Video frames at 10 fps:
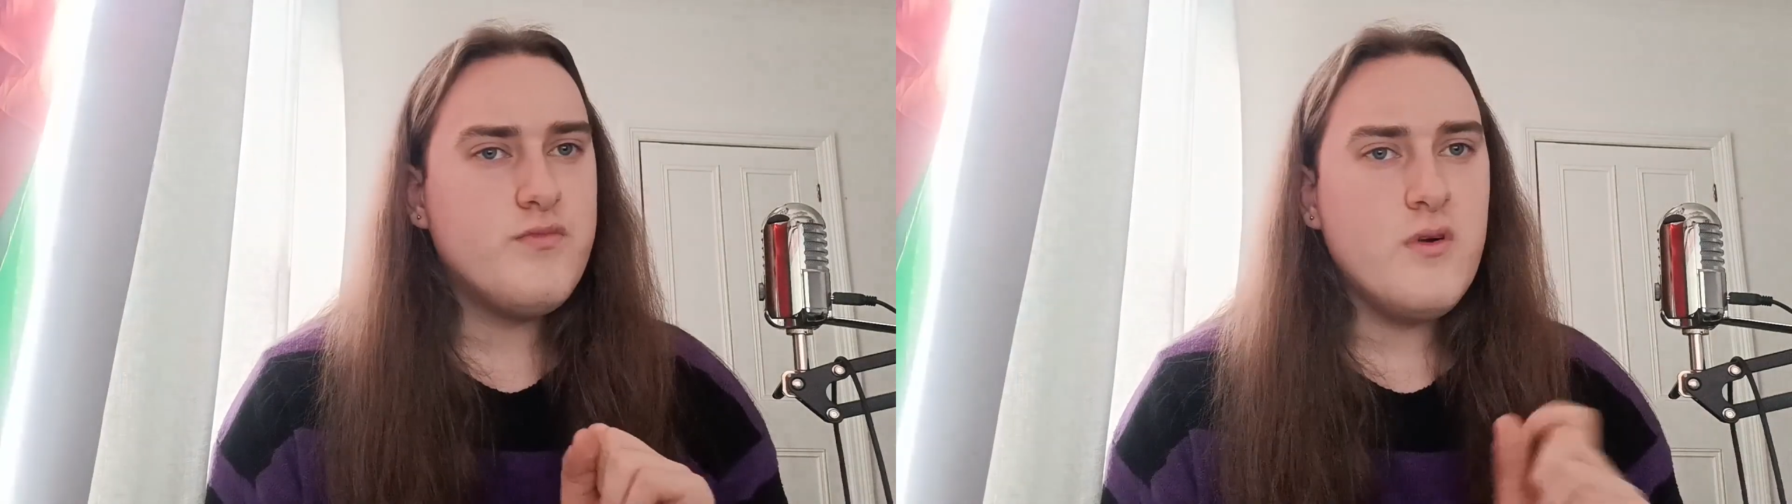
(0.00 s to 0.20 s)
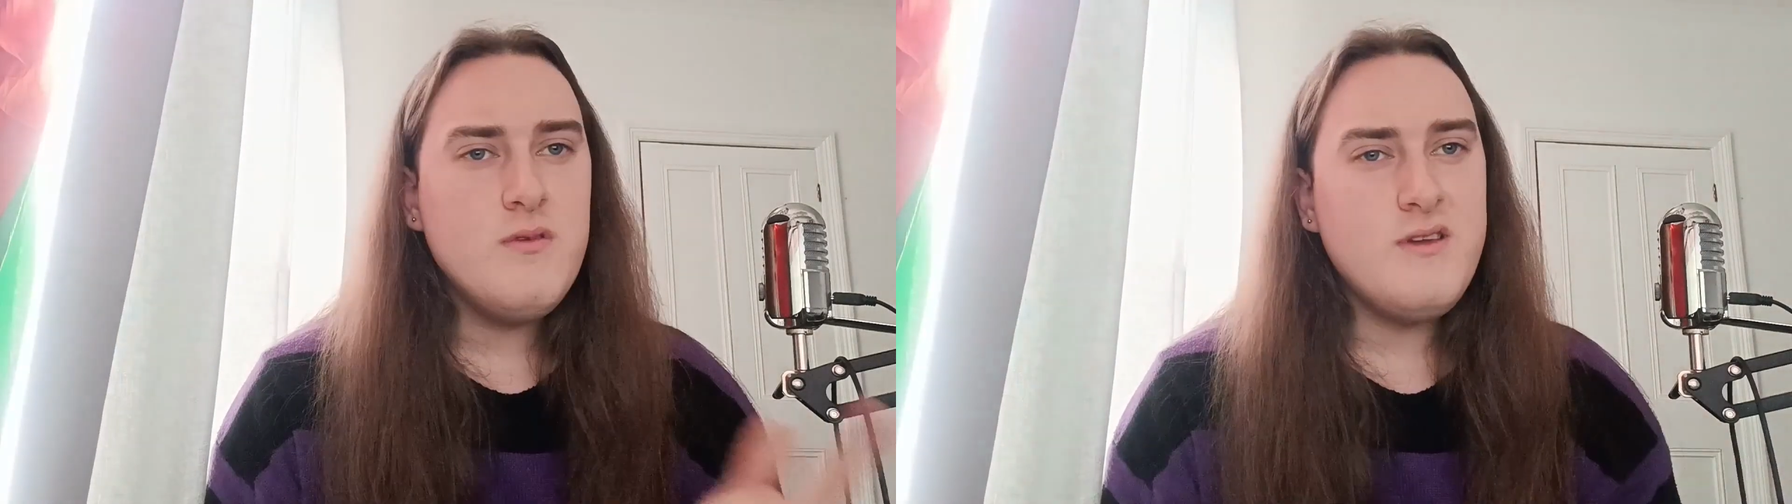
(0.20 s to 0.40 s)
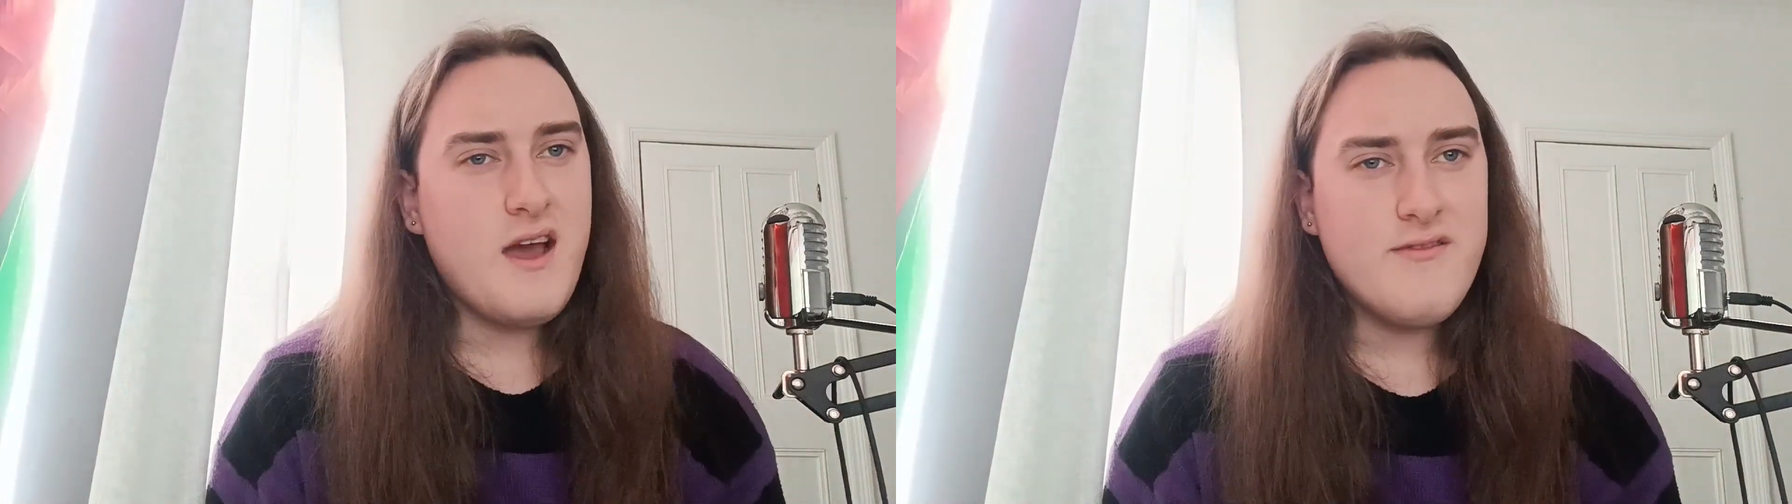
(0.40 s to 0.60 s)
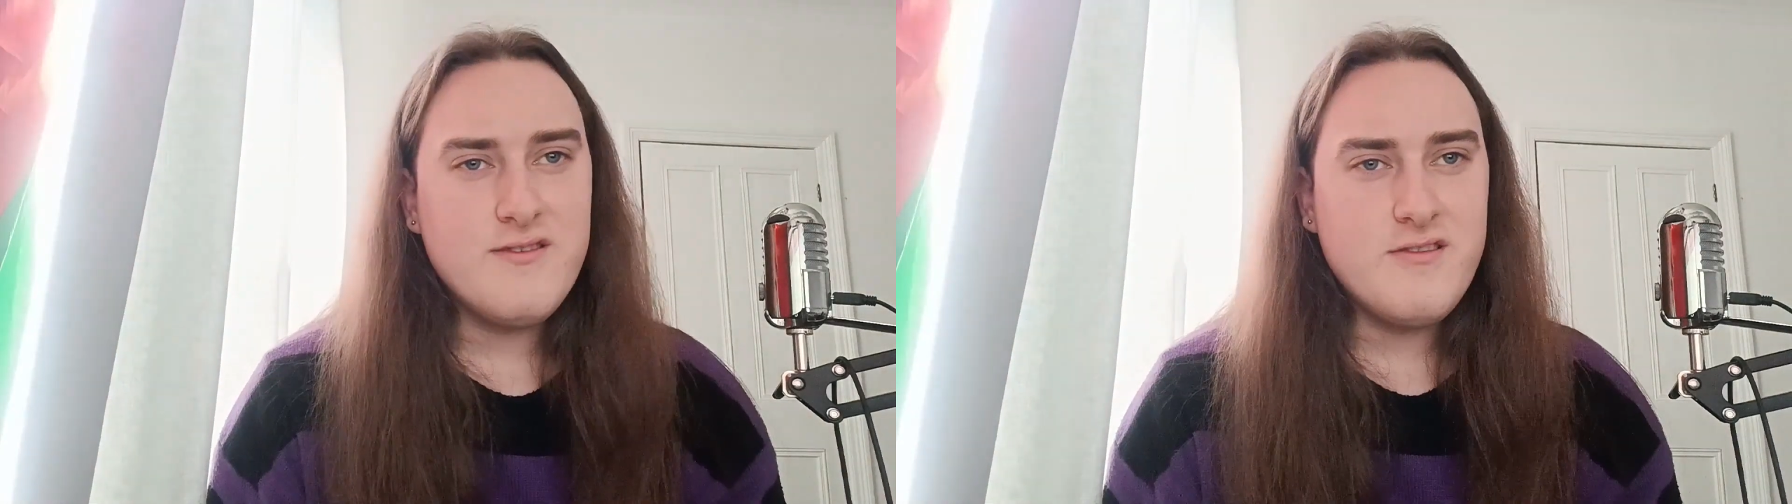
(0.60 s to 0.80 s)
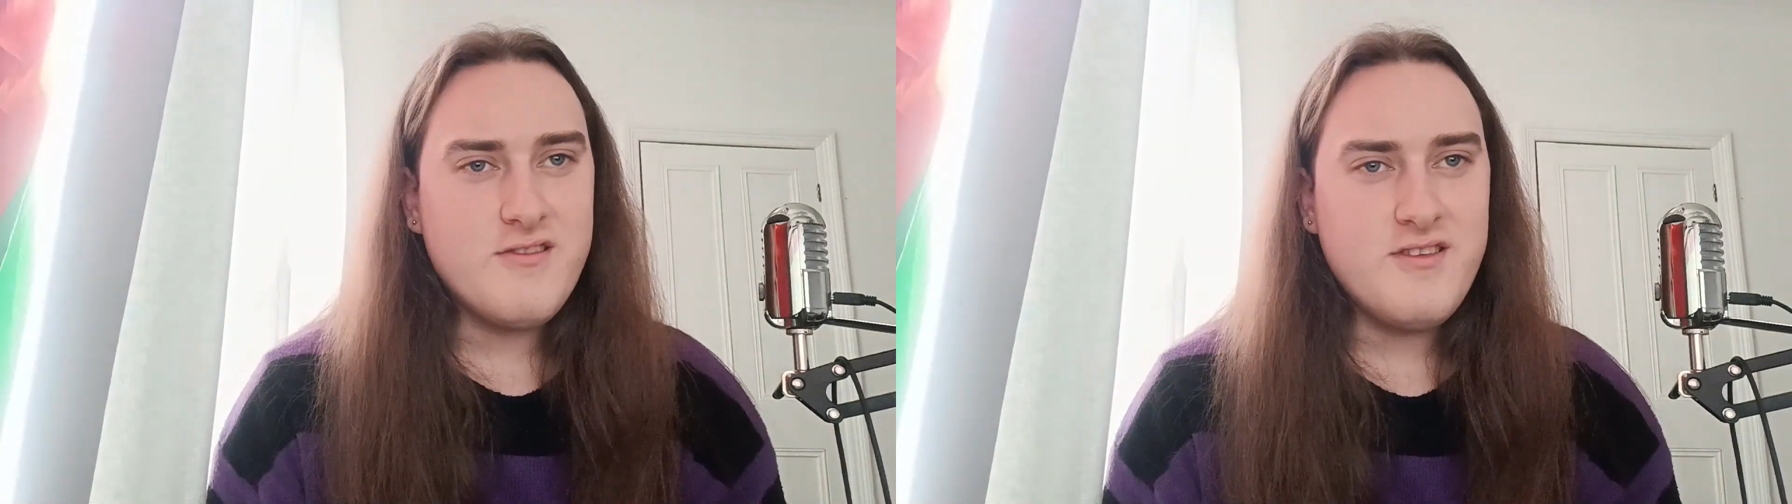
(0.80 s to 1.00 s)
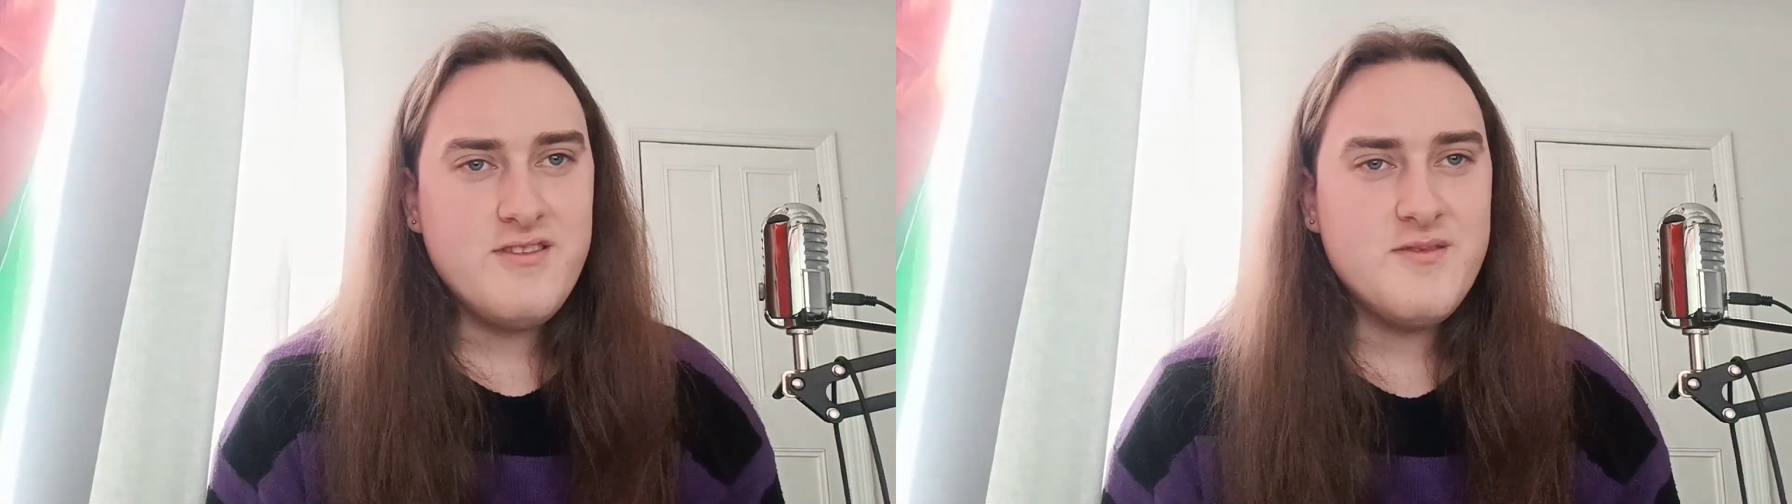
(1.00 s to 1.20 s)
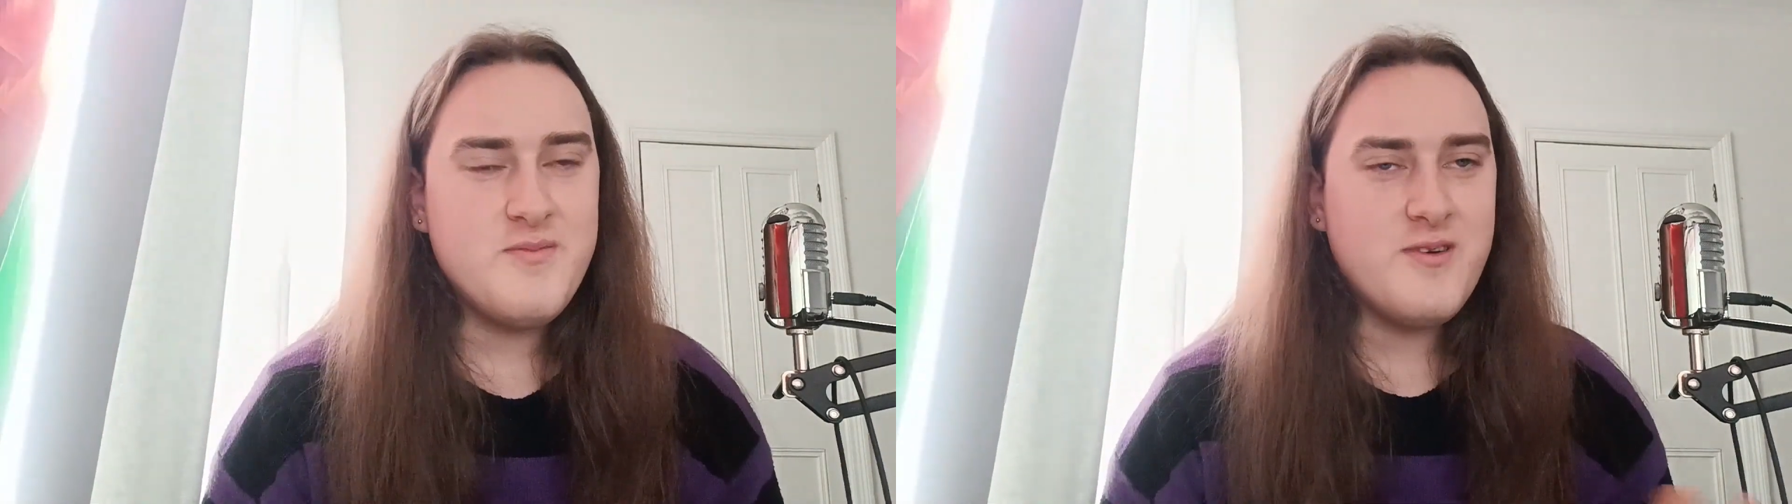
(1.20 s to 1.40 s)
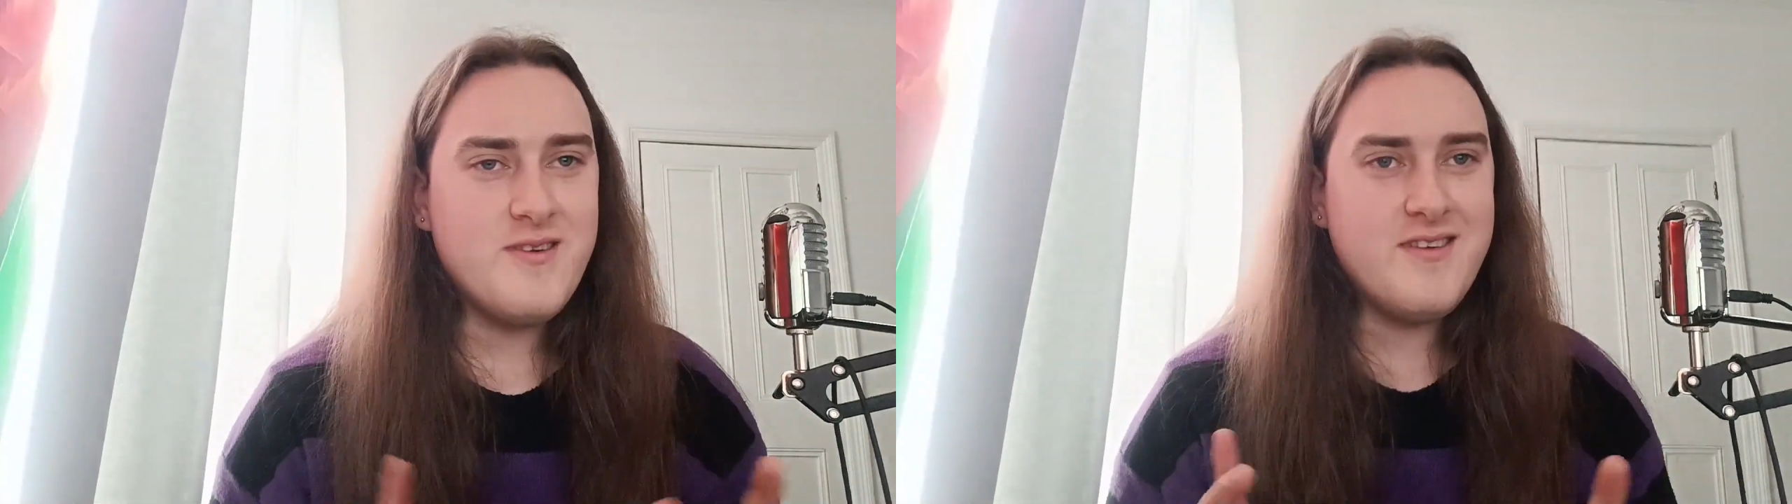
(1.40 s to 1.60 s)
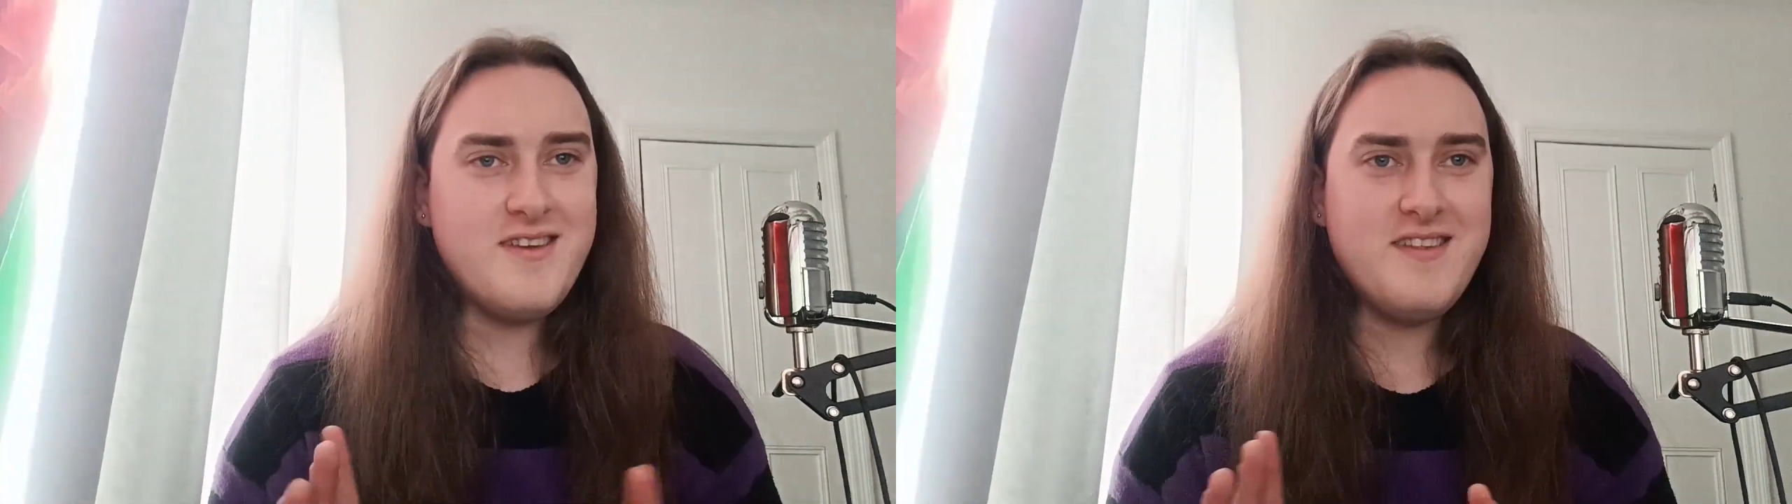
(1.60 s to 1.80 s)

probably haven't noticed, but